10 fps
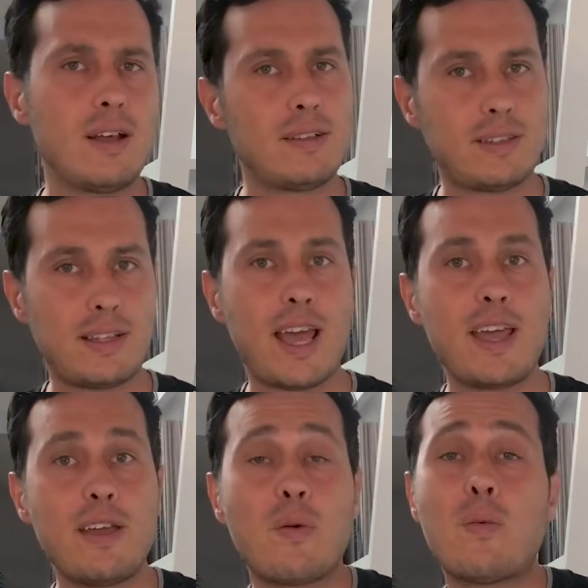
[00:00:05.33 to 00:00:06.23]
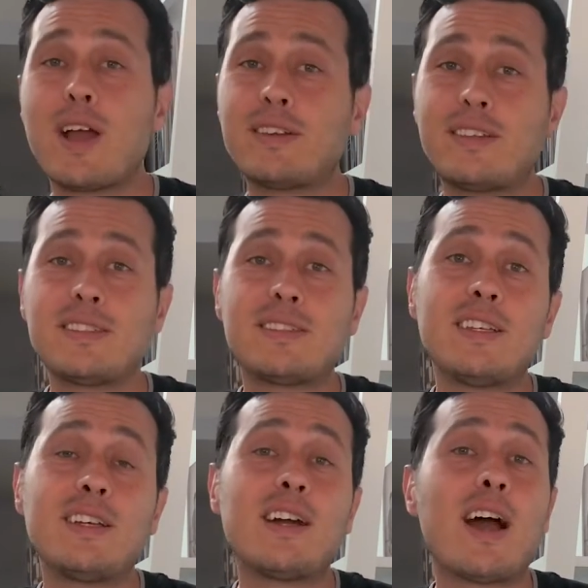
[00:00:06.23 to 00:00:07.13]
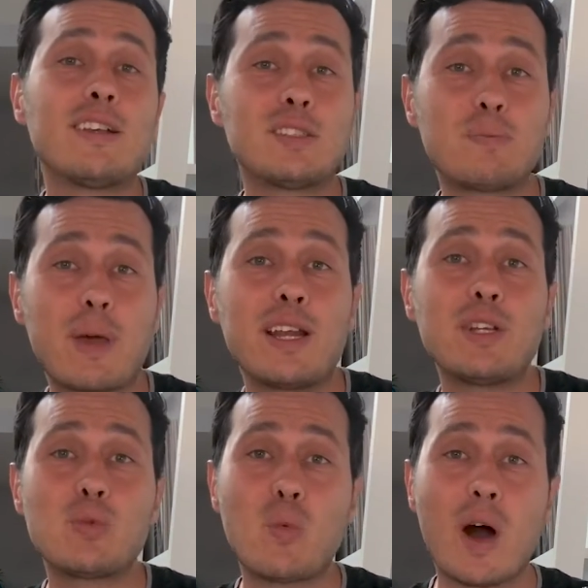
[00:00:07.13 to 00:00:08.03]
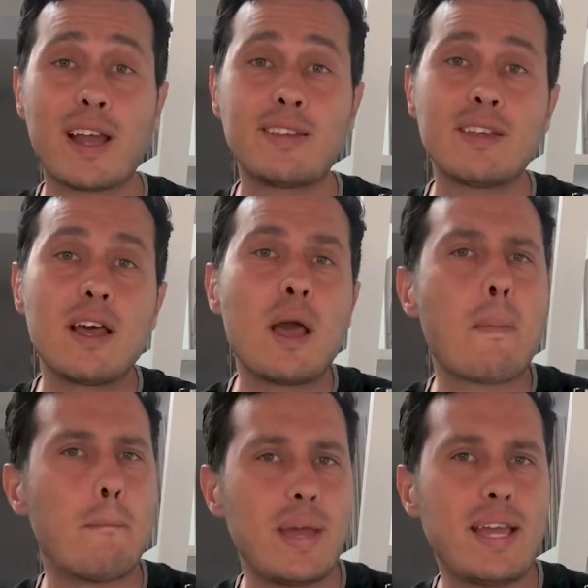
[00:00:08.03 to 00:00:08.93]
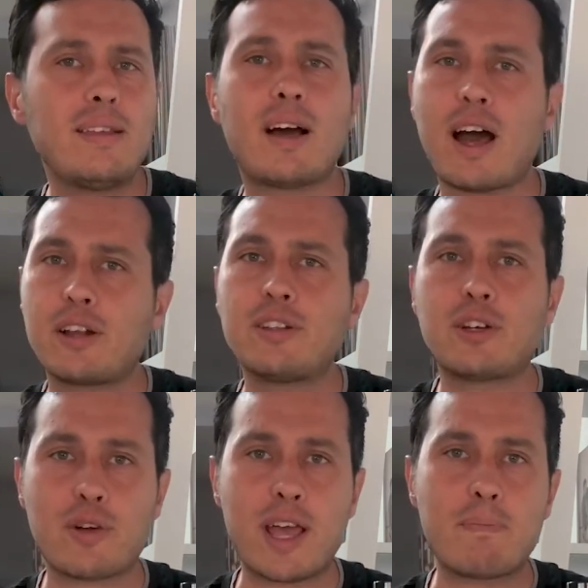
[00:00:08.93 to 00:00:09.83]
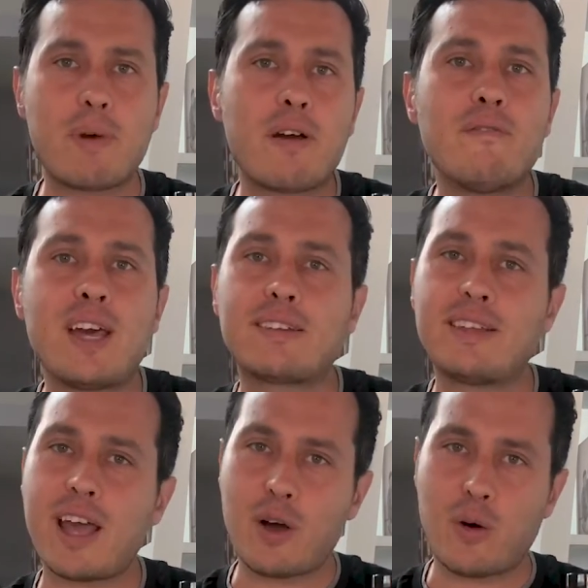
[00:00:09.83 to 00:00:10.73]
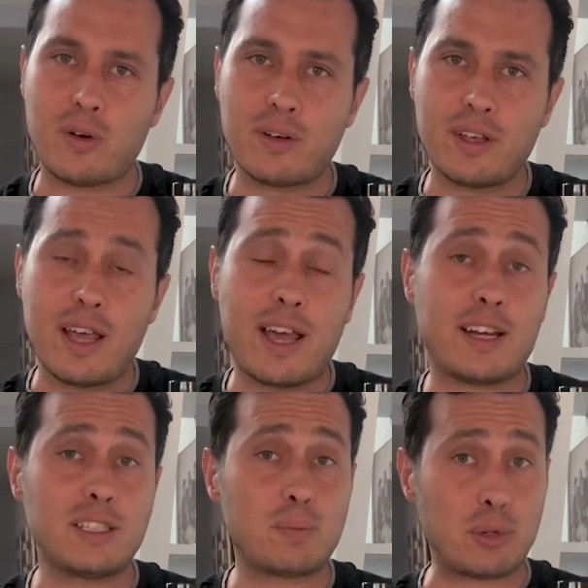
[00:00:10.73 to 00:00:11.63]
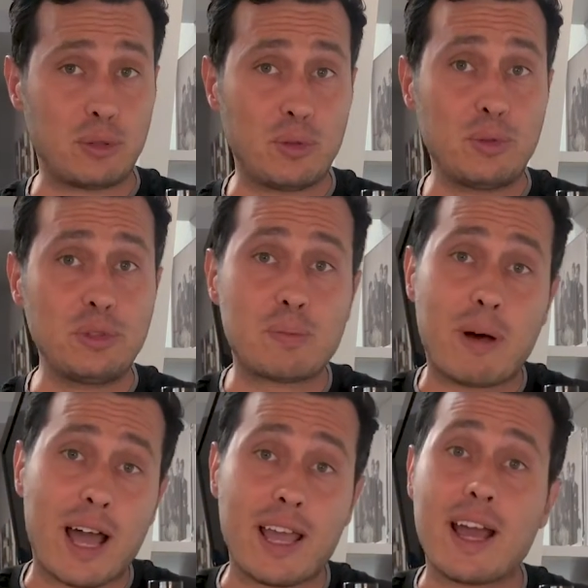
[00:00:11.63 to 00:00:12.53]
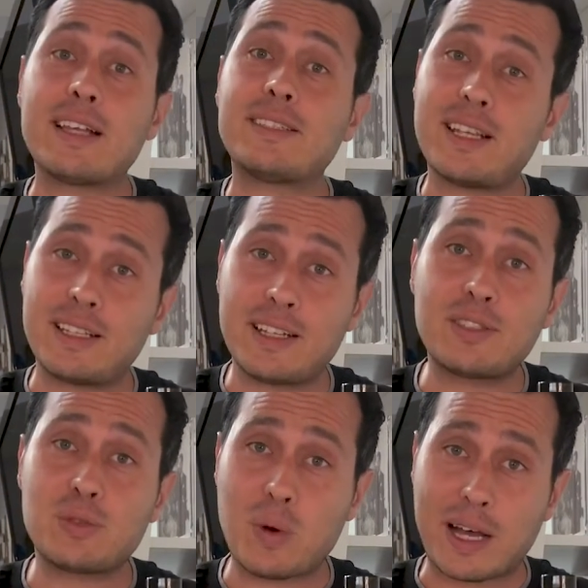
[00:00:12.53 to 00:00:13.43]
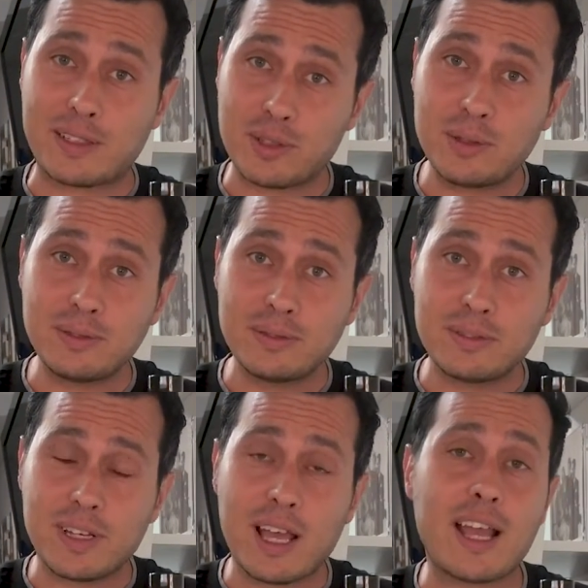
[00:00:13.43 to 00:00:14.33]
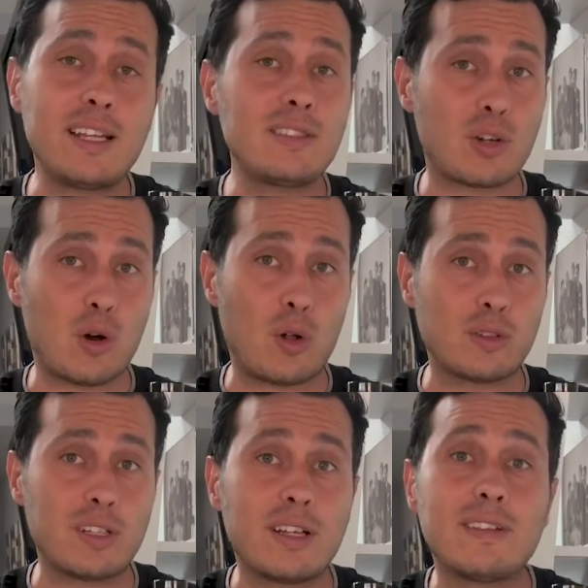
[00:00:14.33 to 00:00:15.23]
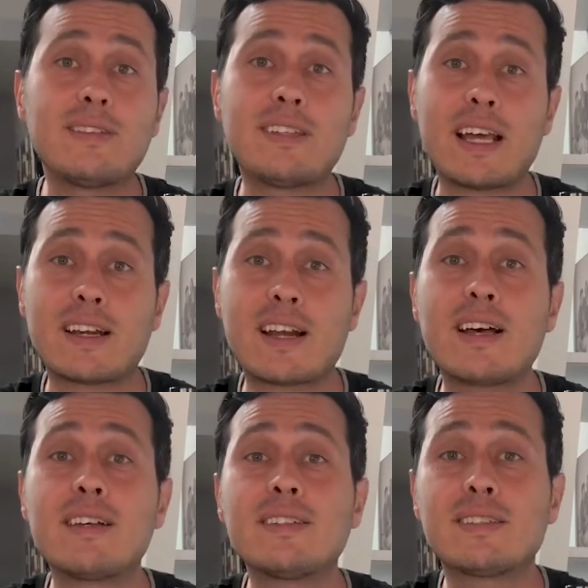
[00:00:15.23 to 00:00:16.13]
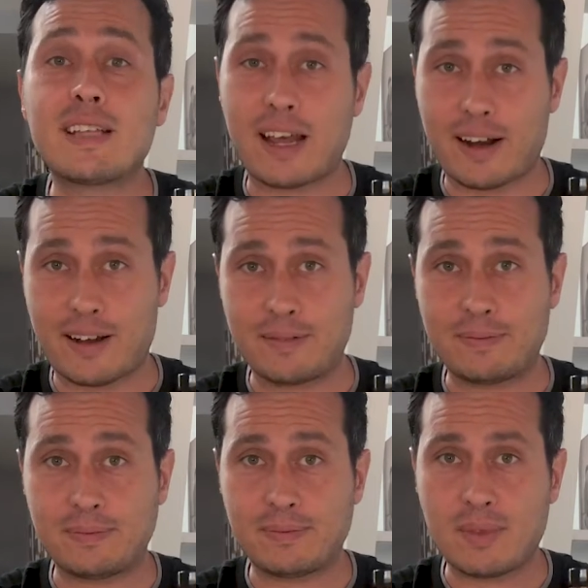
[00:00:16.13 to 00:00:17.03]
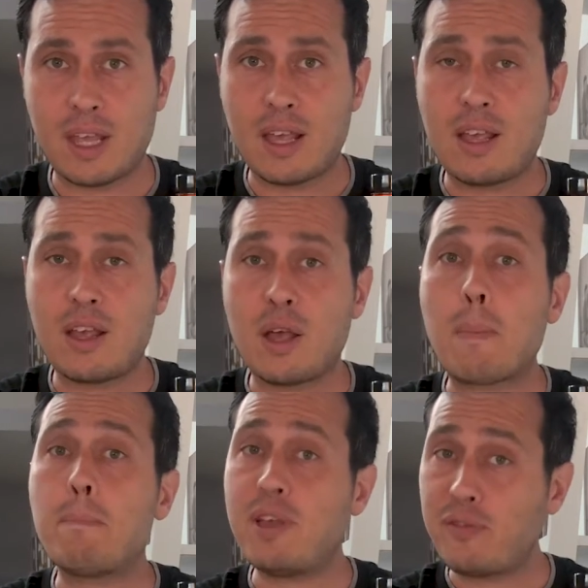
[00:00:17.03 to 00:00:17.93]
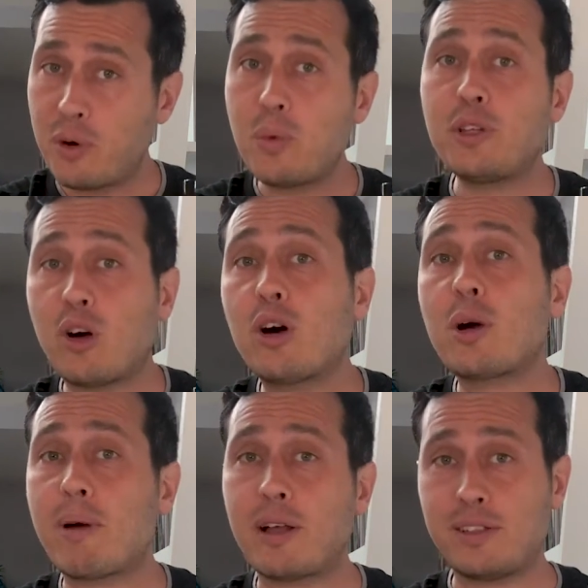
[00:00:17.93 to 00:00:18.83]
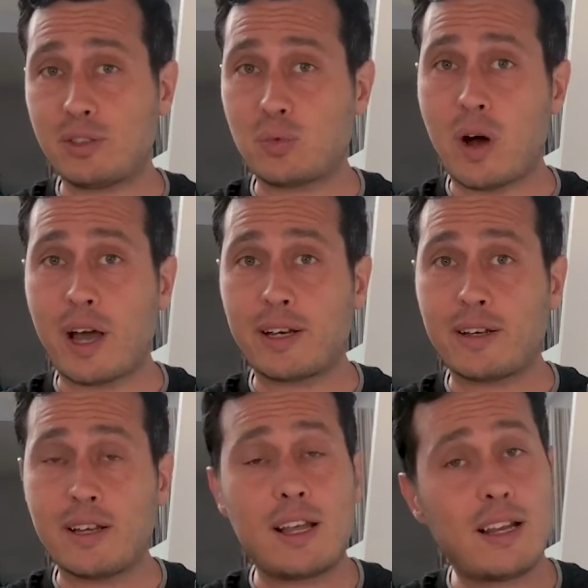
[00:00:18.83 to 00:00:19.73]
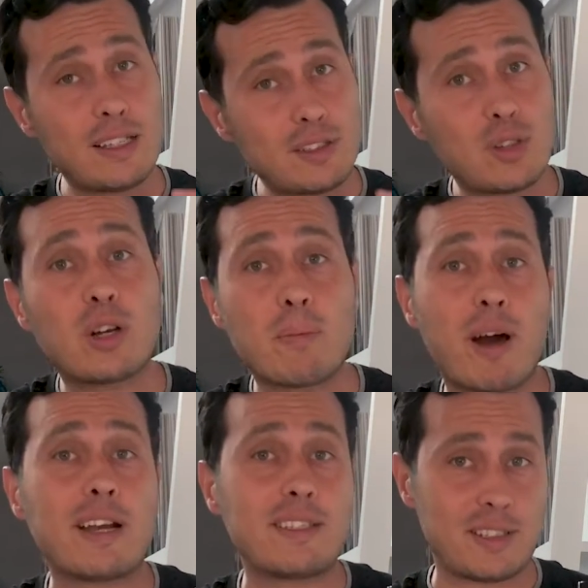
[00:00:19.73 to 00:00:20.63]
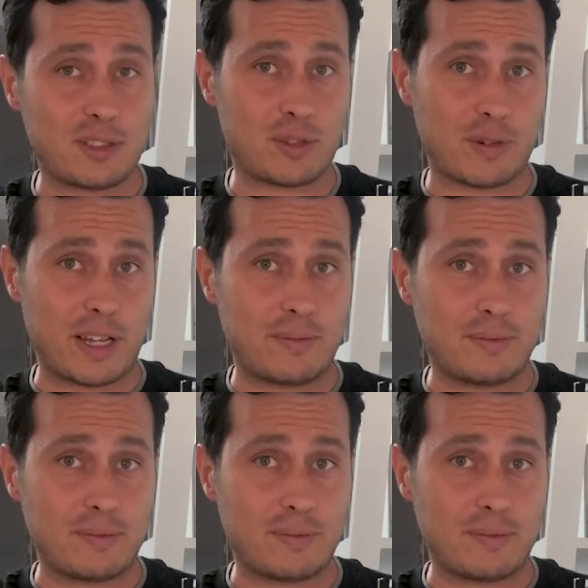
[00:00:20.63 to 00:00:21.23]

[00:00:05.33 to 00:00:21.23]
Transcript: Today we are tasting a Spanish white made out of the grape Verdejo. It is produced by Hacienda Suazo and it's called Terra Sara. Before we talk about this wine, let's talk about its history.